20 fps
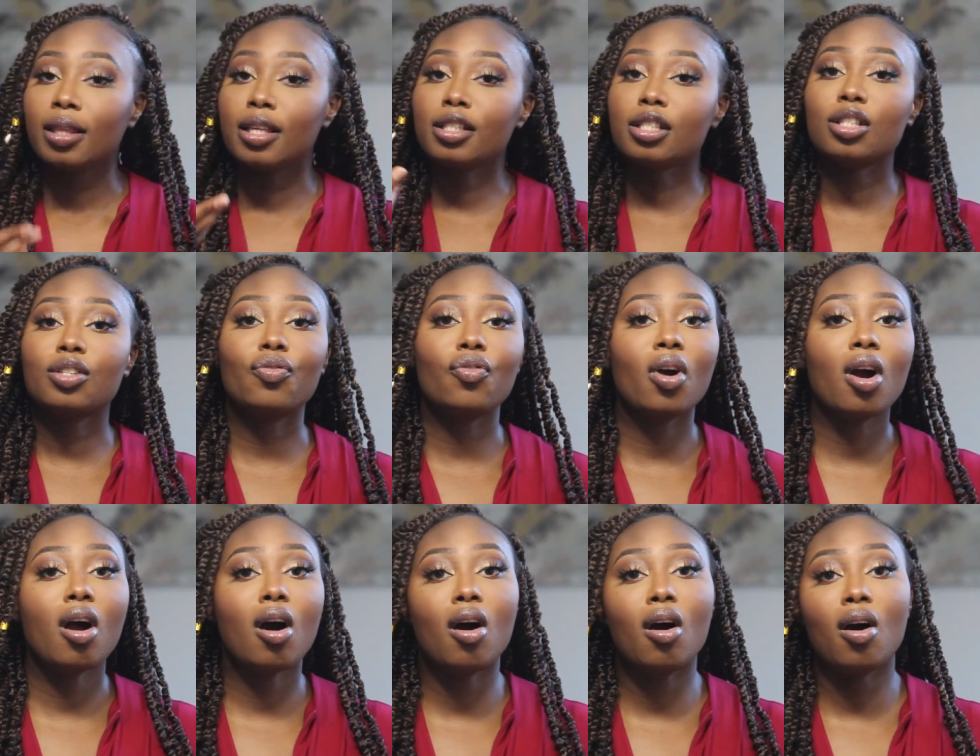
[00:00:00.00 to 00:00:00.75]
this is
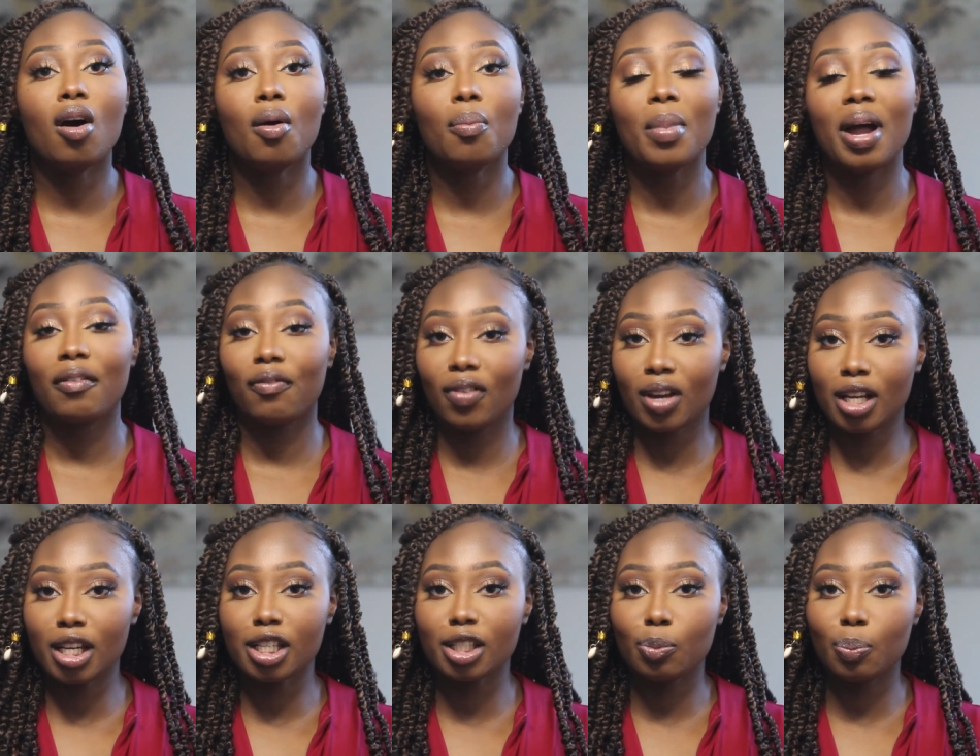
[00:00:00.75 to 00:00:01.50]
for all my
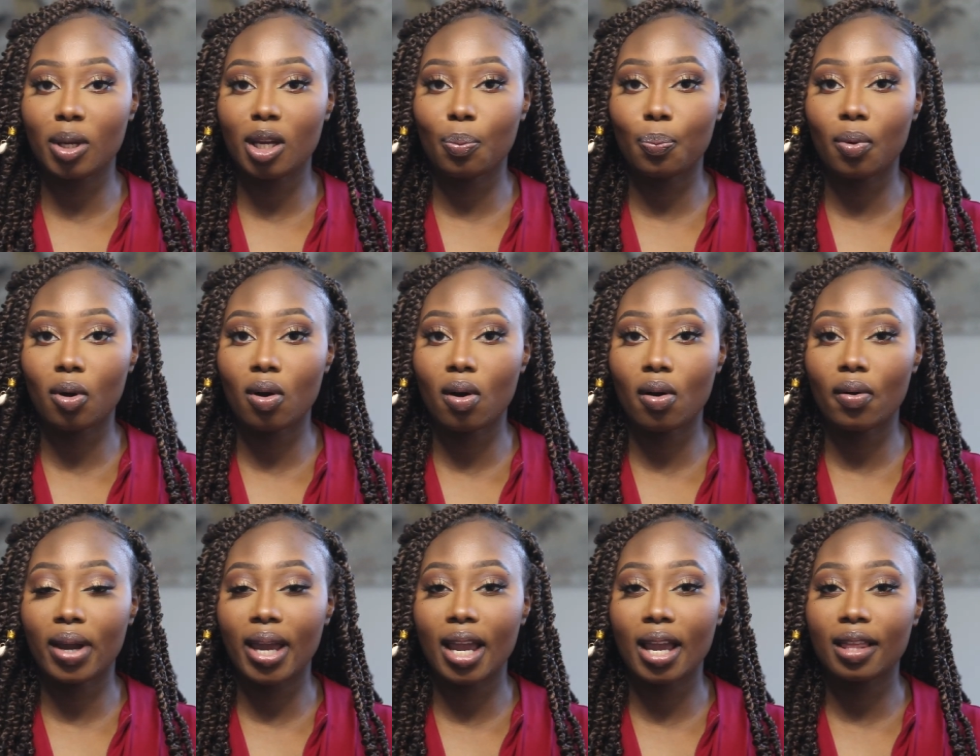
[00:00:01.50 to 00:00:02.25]
fitness people,
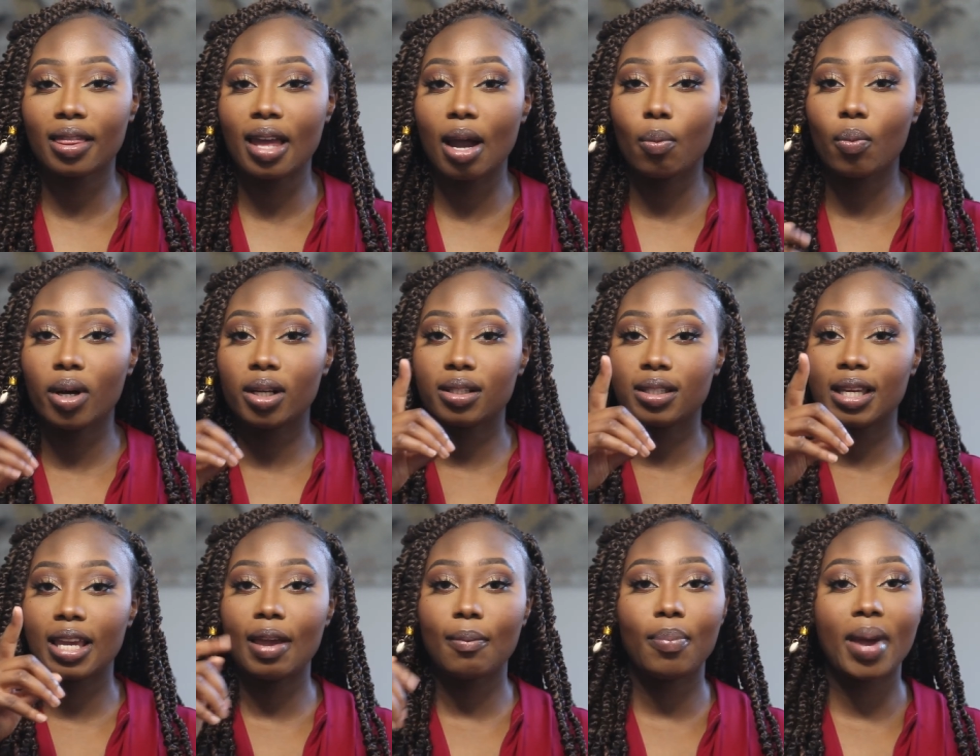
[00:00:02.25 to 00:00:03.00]
okay, that want
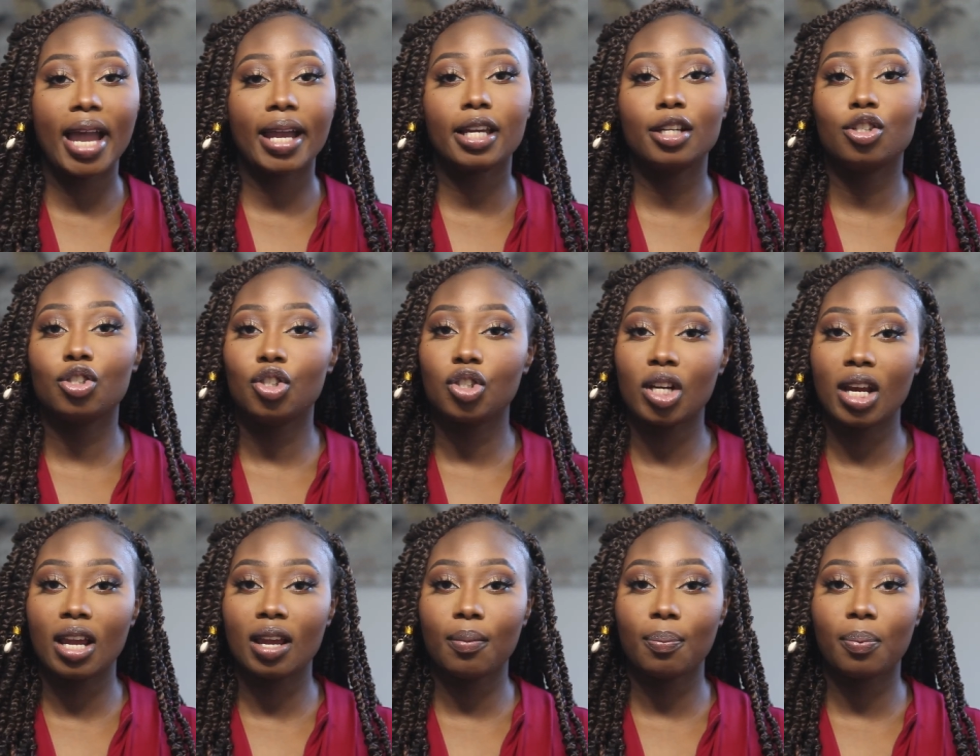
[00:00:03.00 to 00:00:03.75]
to get back in
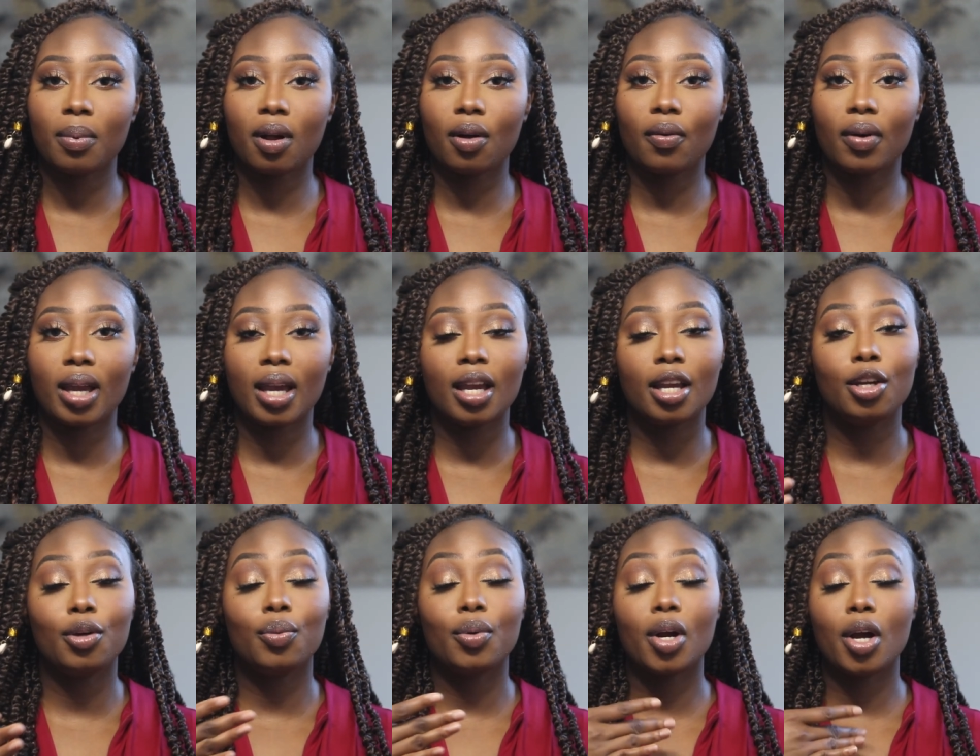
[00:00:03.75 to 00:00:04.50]
shape,
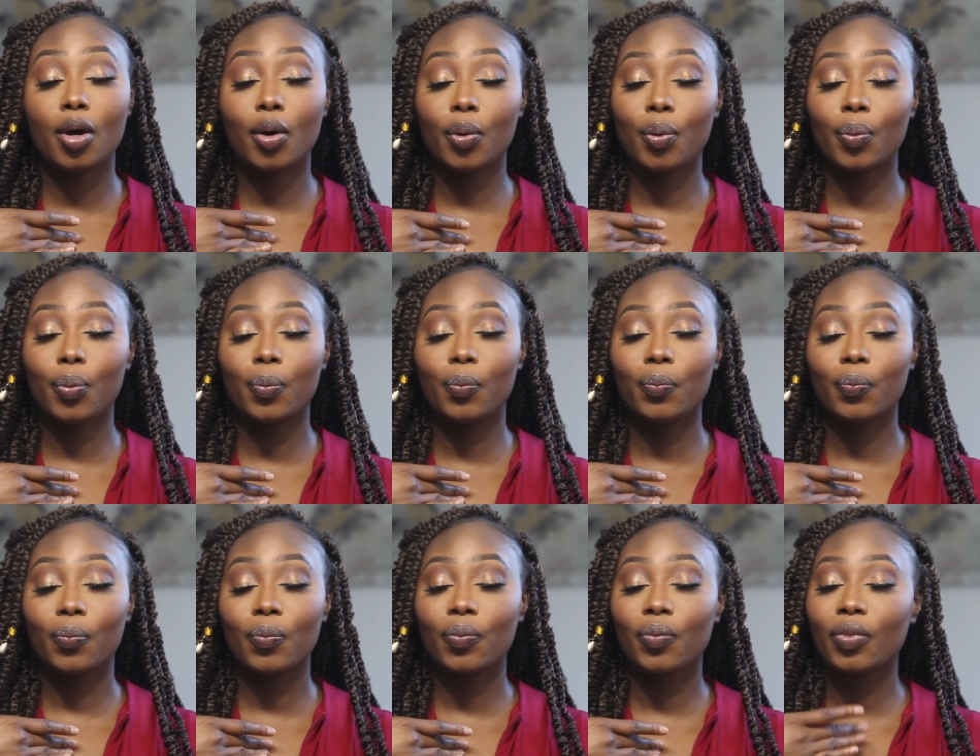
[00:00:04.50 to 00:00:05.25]
okay, you know
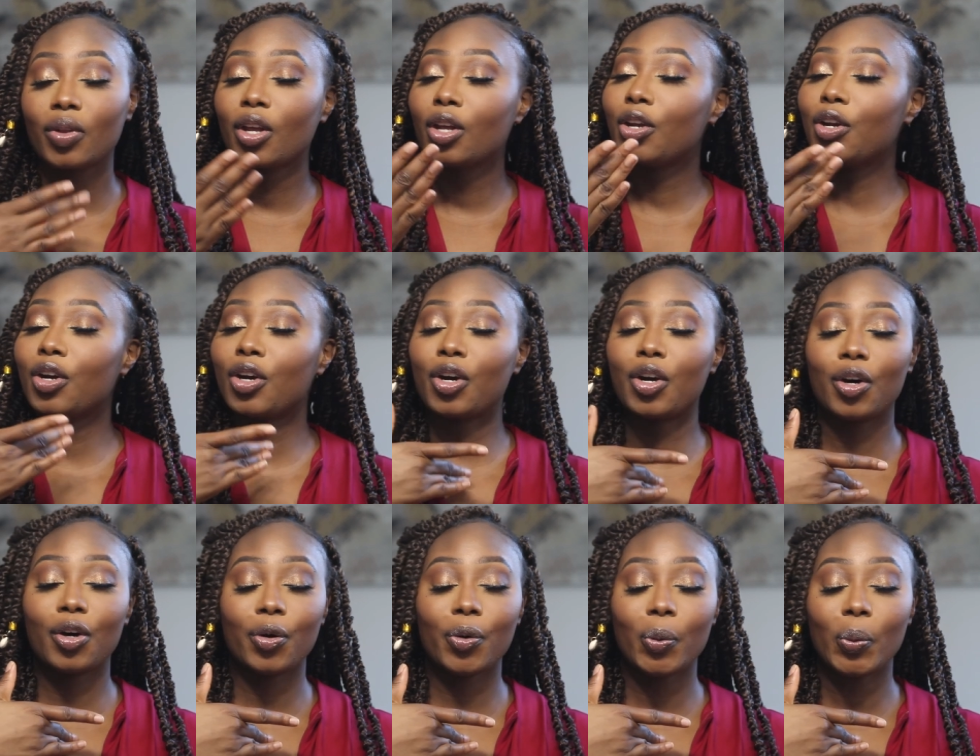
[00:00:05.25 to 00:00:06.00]
your
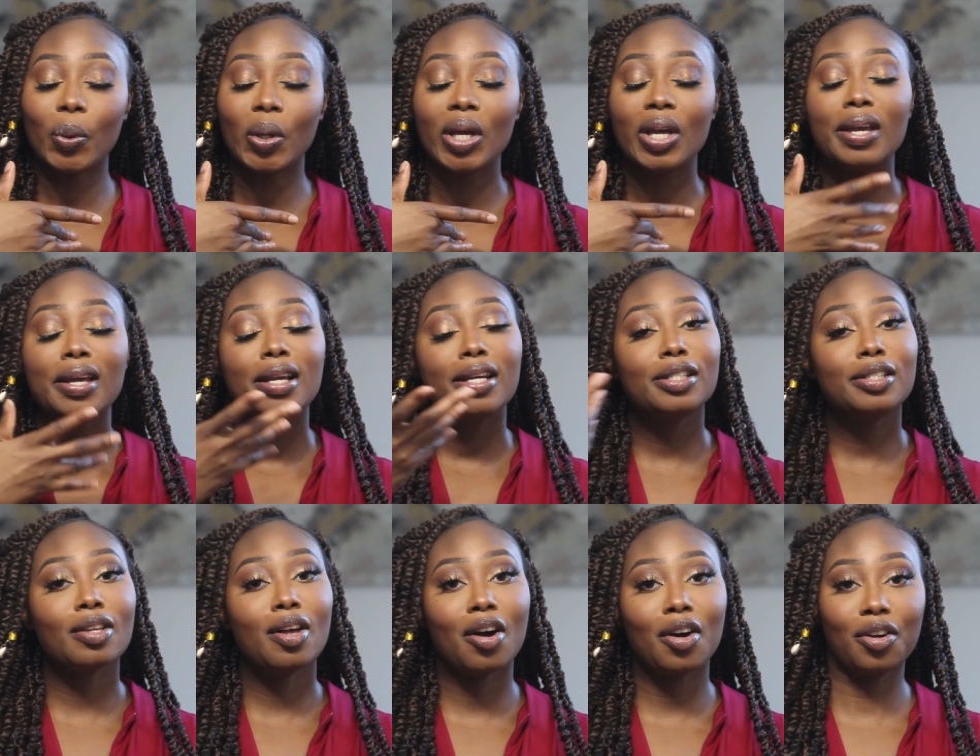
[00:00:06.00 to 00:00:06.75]
girl
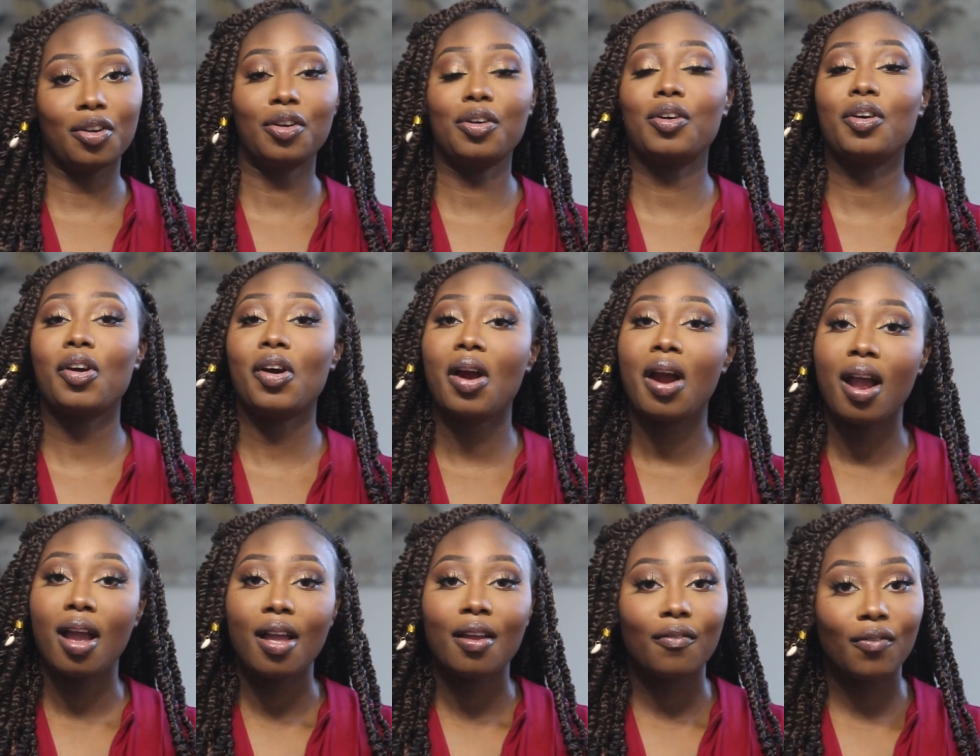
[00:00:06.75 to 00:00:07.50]
is on her
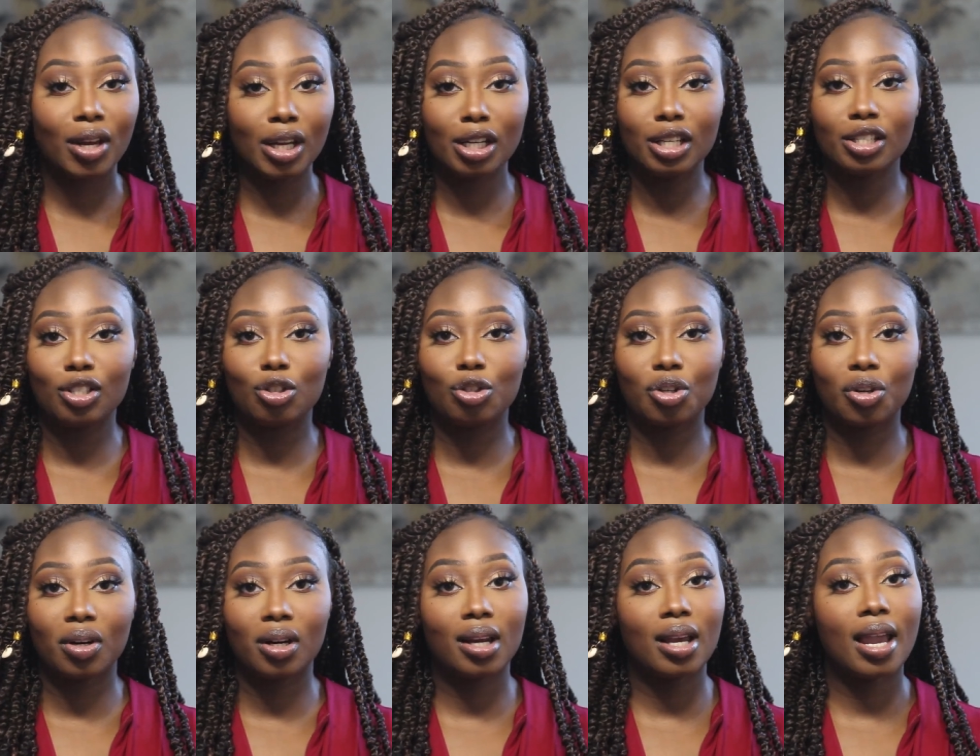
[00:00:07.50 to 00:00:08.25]
fitness
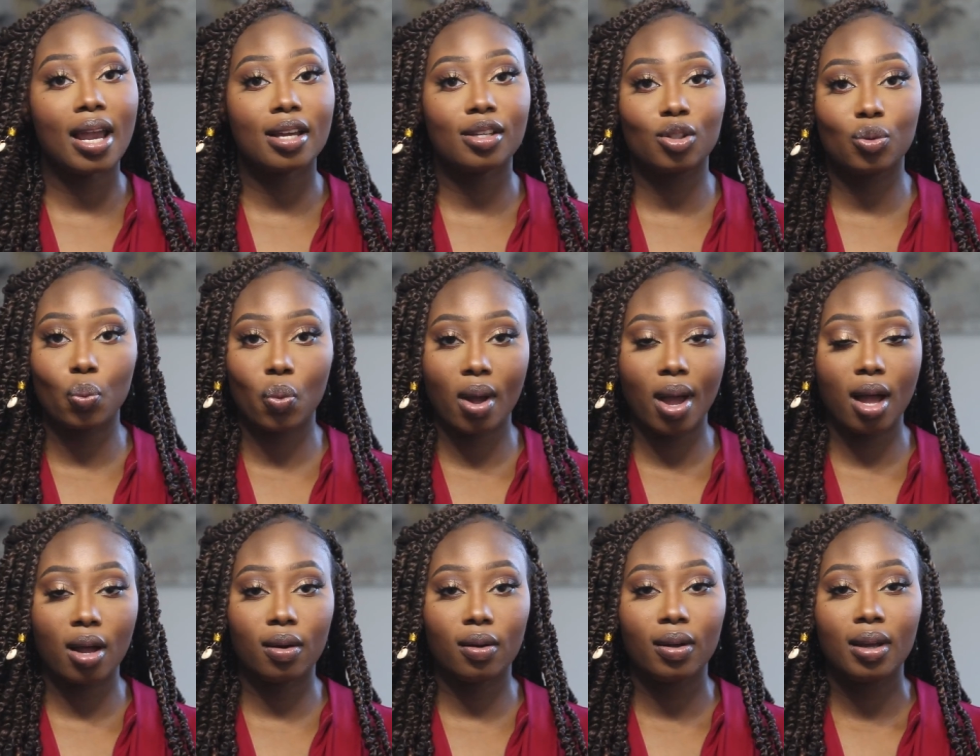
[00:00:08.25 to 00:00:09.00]
journey as
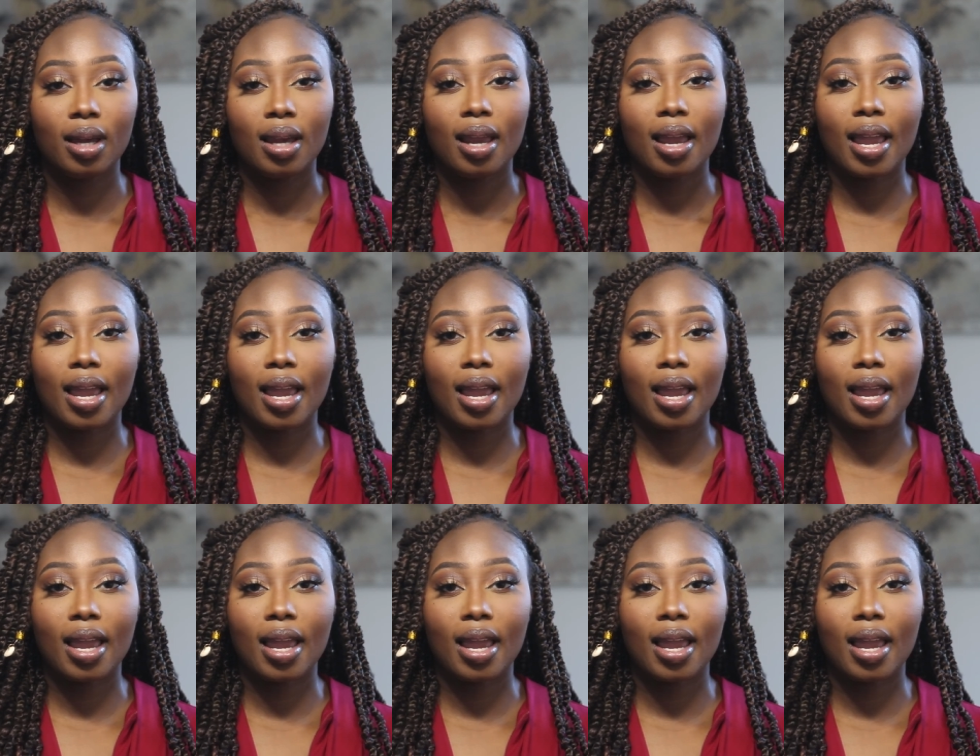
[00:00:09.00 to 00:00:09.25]
well.